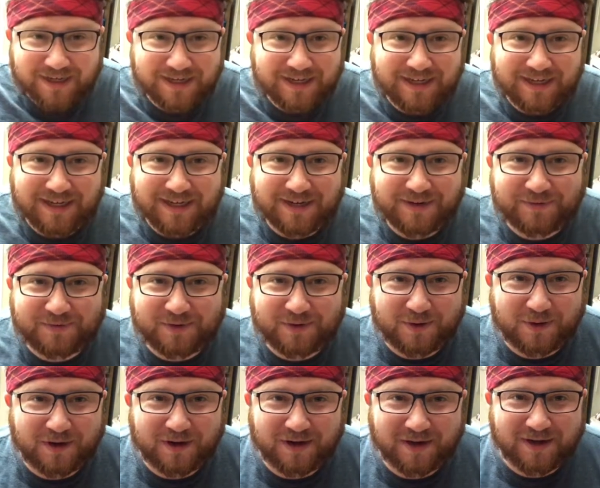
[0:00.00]
need
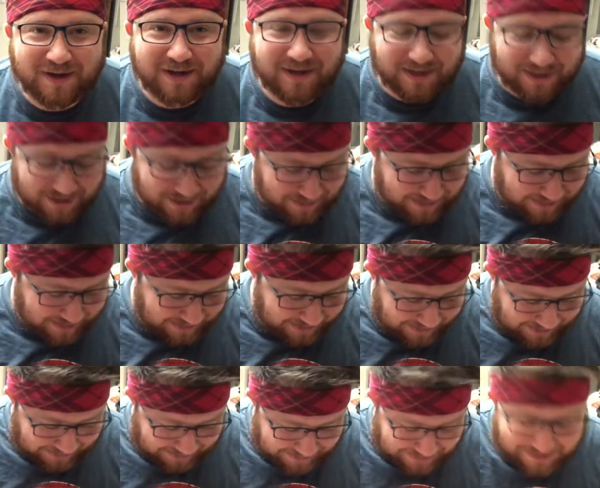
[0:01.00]
for
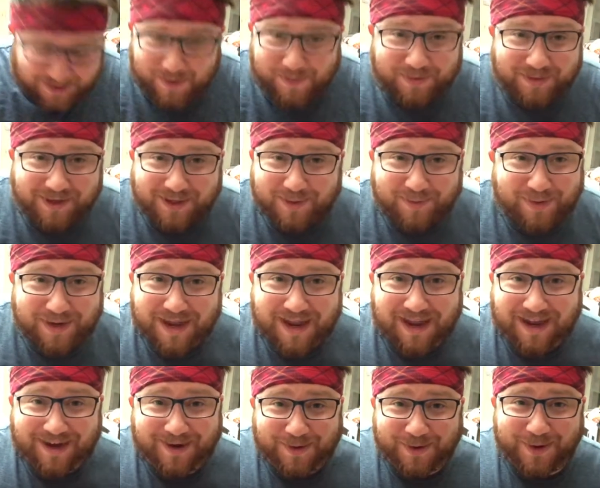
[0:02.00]
something, but
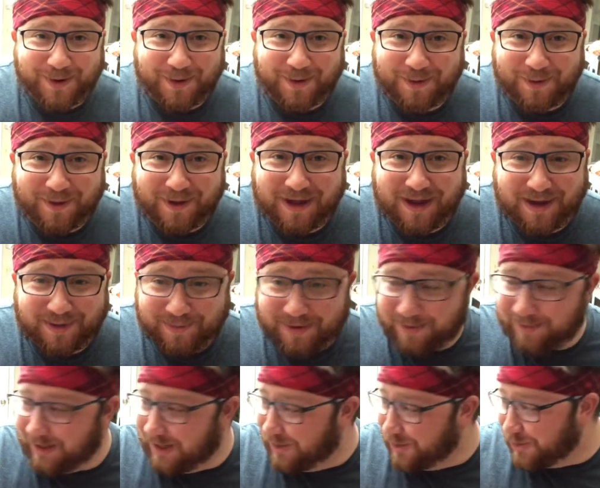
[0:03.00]
I don't know what.
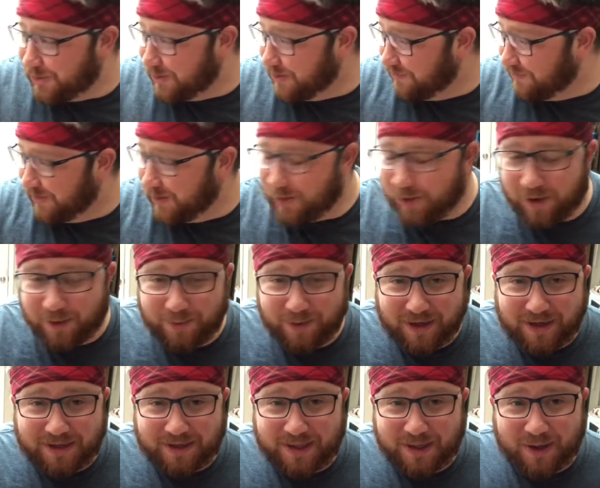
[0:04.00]
Maybe I should have
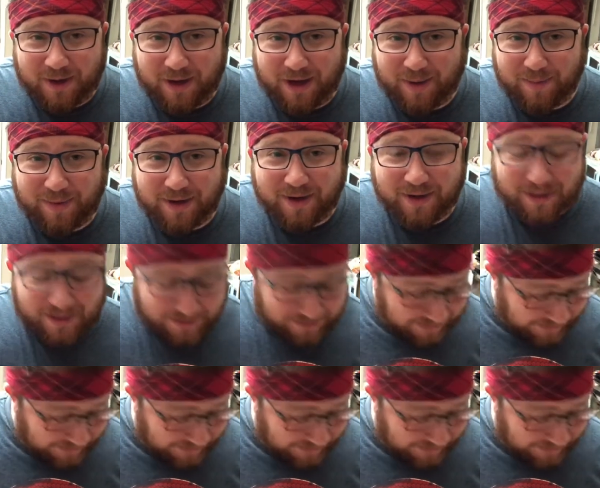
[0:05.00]
incorporated the cranberries